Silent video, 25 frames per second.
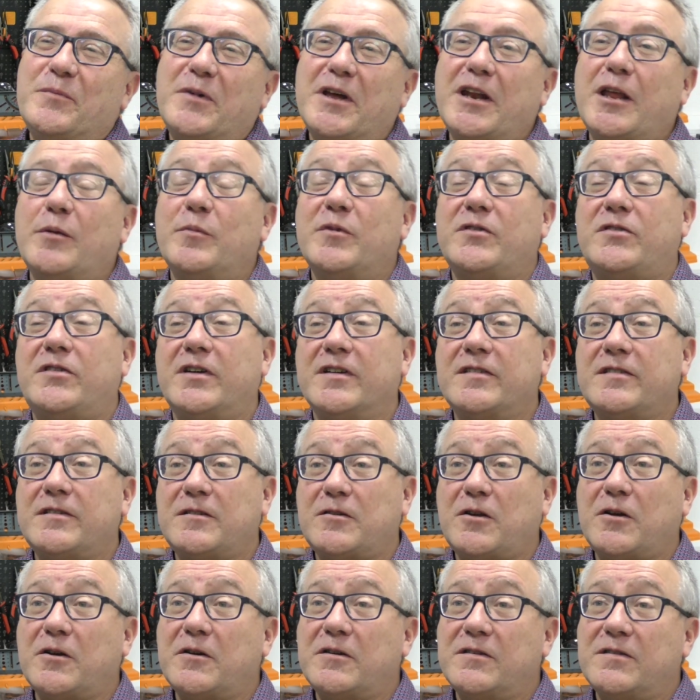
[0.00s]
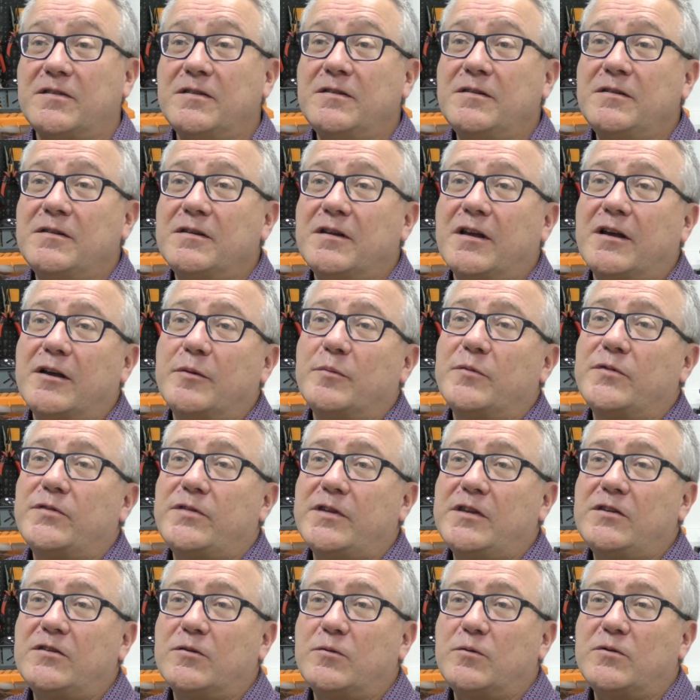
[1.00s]
My name is Russell Cockerton. I'm
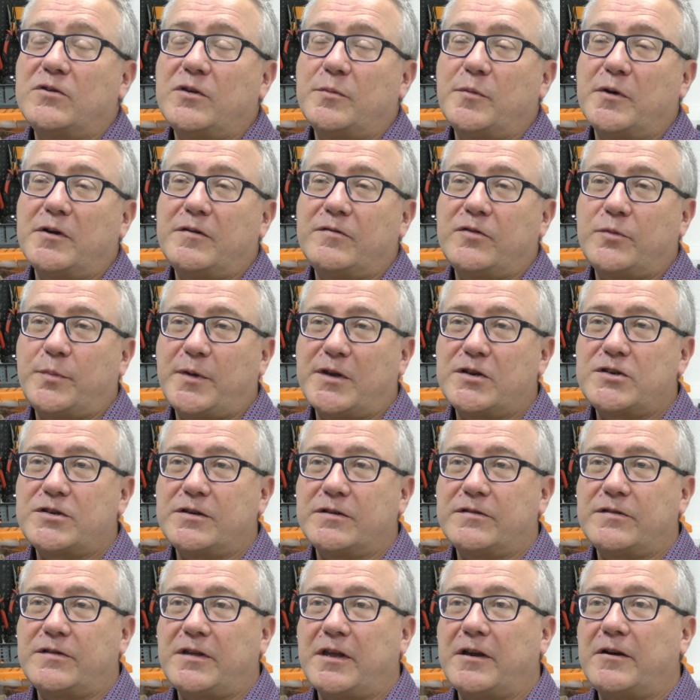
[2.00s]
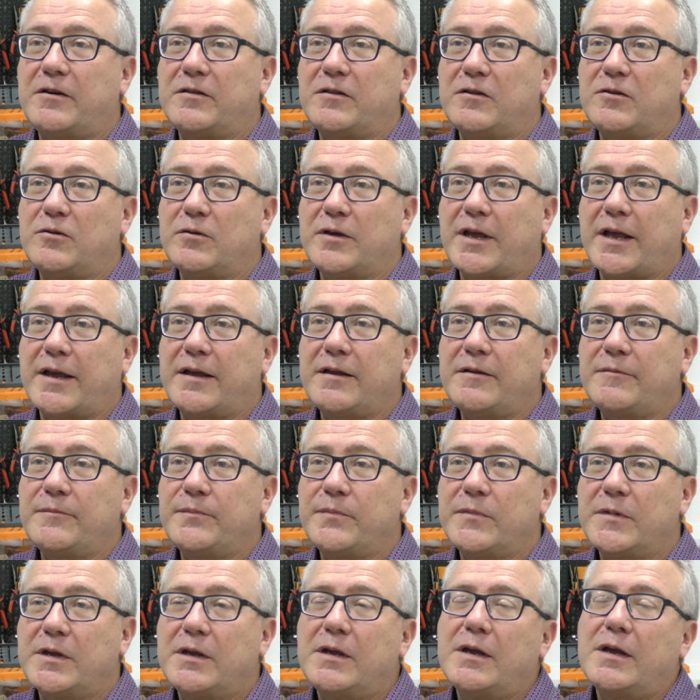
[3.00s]
Senior Automotive Specialist here in the UK.
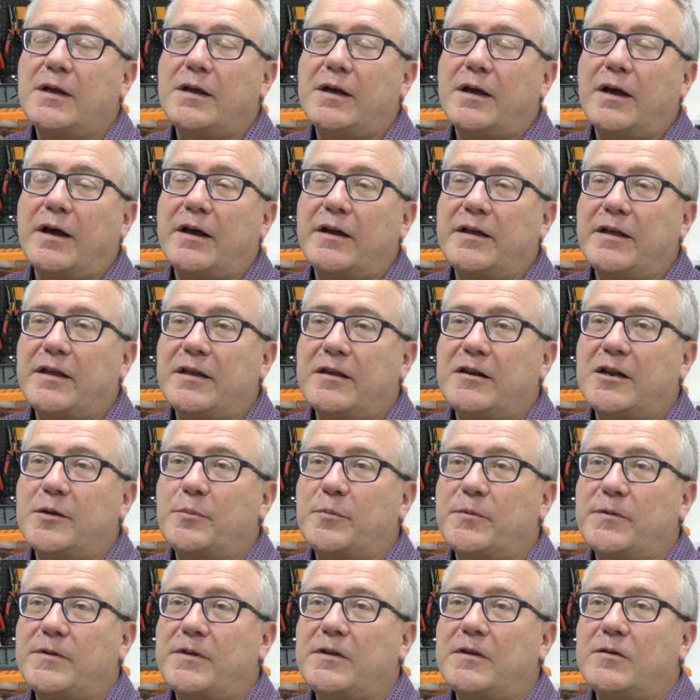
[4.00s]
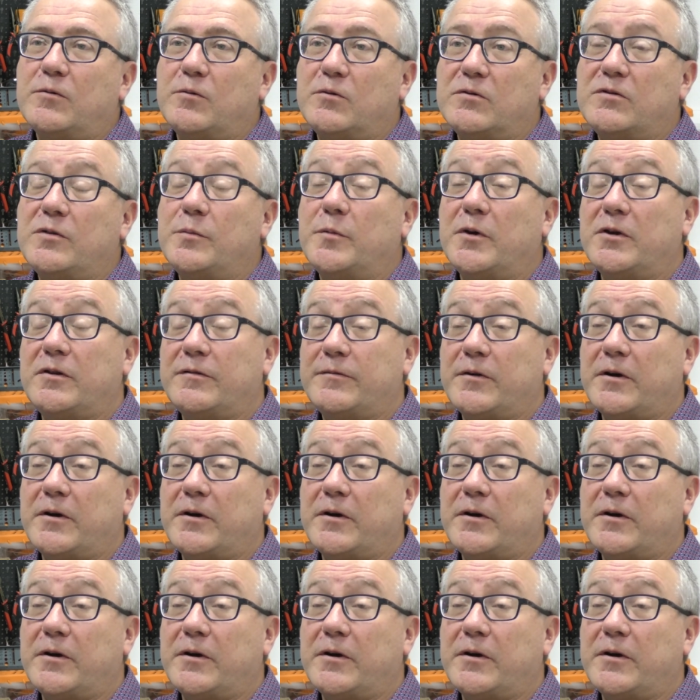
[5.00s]
I head up the Automotive